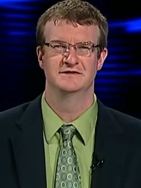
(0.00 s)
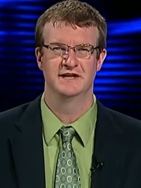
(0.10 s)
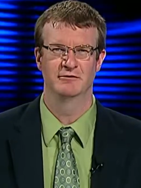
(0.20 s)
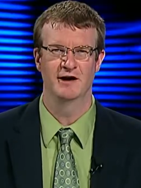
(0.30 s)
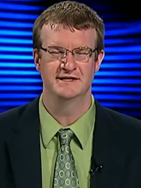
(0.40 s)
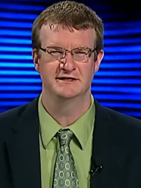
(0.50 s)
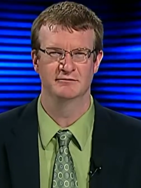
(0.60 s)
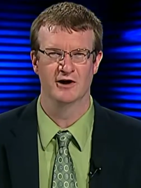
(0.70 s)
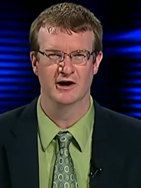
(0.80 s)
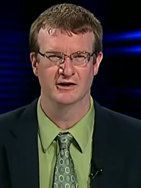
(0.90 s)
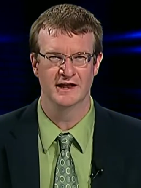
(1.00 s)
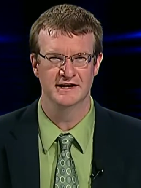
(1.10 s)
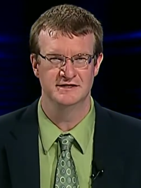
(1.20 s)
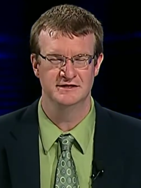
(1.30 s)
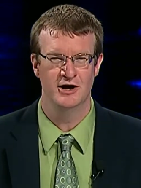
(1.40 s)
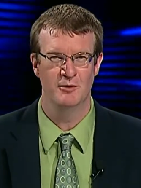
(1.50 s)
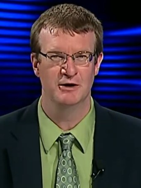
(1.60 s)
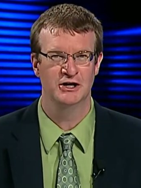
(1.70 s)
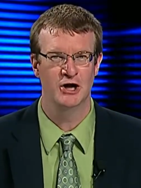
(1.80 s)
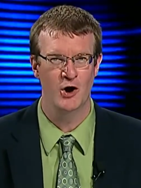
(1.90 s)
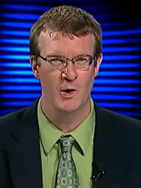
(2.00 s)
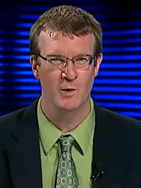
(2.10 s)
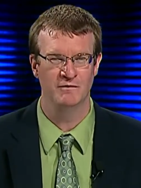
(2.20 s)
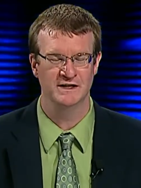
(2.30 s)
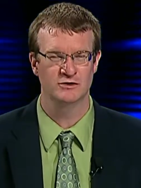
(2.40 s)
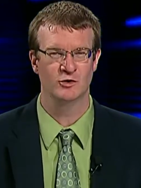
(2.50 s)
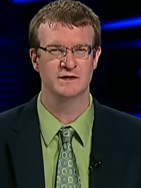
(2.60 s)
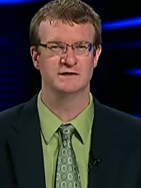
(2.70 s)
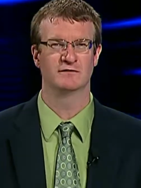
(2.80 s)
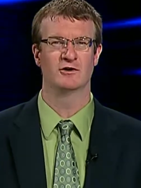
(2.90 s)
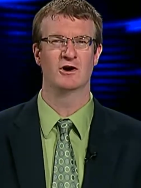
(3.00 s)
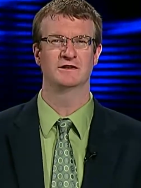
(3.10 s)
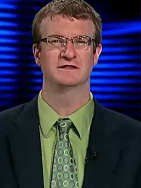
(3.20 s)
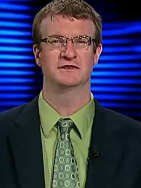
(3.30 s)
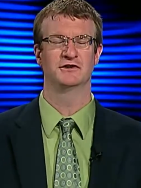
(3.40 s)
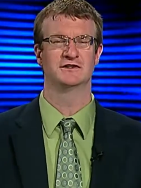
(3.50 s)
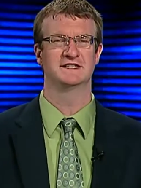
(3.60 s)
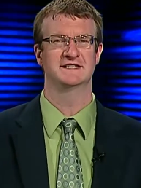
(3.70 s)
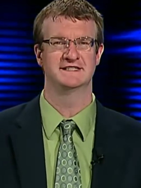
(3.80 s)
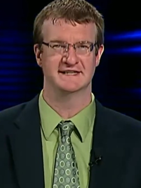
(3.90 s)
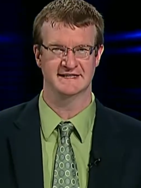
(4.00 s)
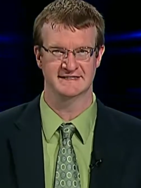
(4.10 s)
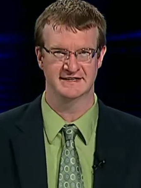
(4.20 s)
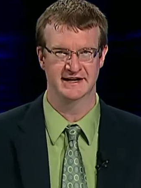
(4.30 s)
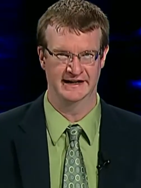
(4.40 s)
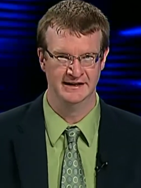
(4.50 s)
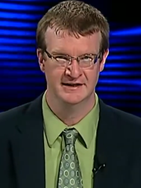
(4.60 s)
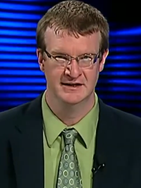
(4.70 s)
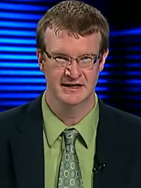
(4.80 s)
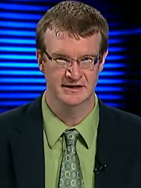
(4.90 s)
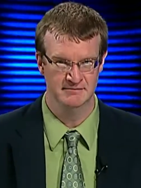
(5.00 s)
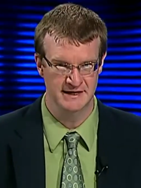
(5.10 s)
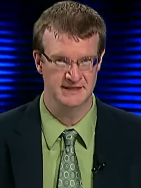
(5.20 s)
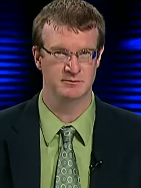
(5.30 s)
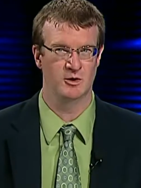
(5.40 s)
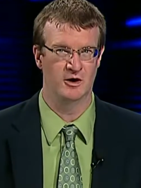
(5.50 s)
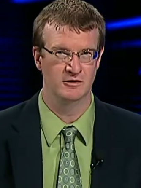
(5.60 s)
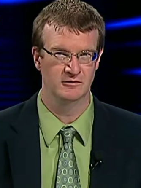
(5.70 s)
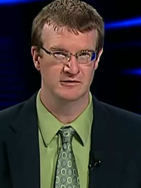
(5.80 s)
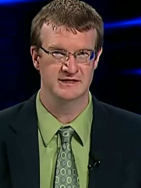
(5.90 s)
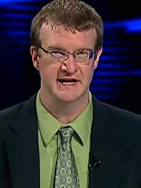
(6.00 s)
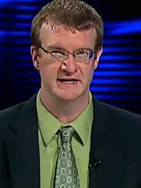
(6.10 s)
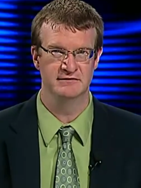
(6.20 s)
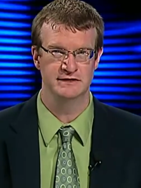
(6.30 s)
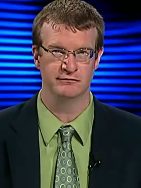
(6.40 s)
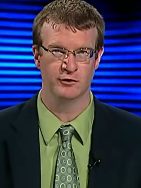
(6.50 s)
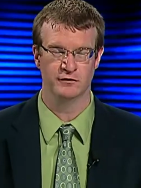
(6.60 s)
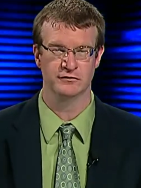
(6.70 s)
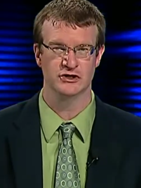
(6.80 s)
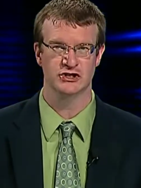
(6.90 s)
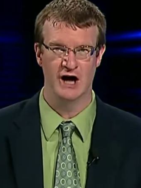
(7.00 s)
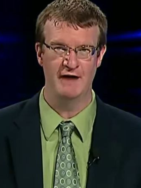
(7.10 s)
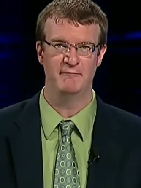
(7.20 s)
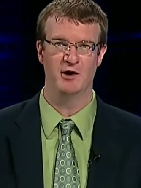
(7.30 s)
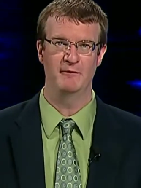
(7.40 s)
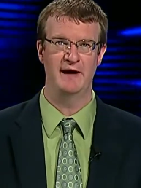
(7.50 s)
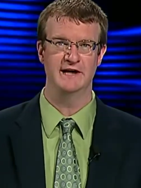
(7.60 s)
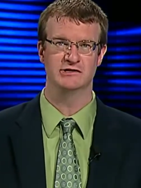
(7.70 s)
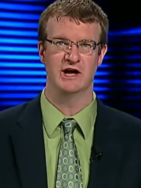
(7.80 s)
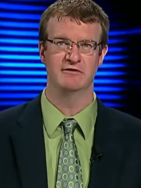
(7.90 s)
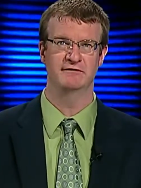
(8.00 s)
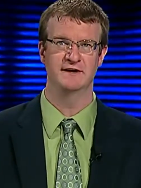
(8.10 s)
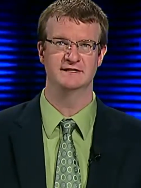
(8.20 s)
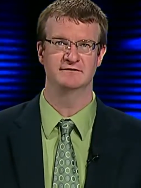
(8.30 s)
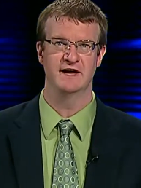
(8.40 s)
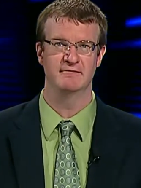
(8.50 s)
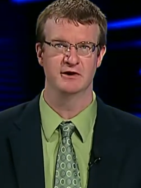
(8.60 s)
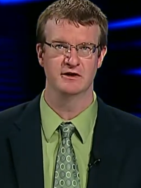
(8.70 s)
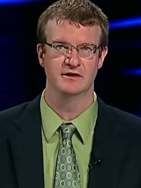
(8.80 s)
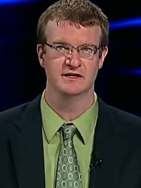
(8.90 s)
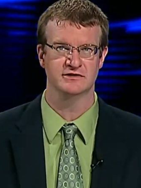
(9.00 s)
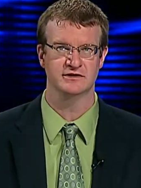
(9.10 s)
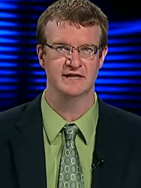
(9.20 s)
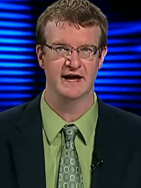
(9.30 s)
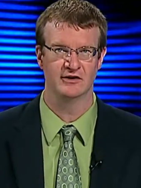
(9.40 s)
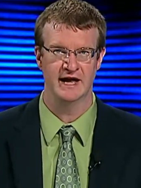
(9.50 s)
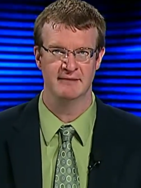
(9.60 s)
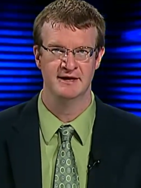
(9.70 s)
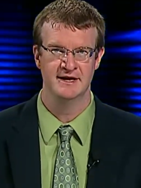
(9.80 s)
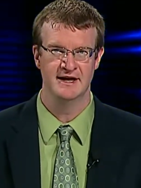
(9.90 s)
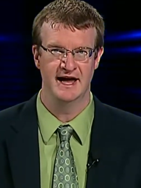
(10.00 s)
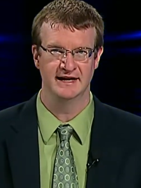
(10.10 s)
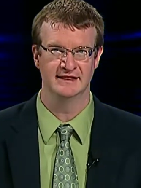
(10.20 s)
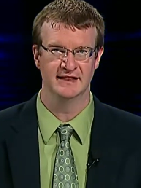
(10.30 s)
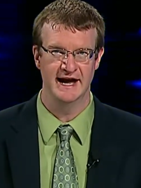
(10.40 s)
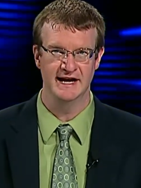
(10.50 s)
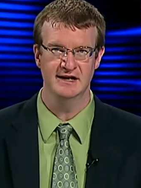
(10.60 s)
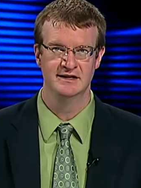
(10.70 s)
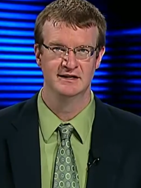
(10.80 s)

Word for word: Jen Westenbarger letting us know Macomb victorious over Arlington 13-6 tonight in baseball. we stay in Division 4 for softball. Patrick Henry facing Van Buren in the district title game at Elida.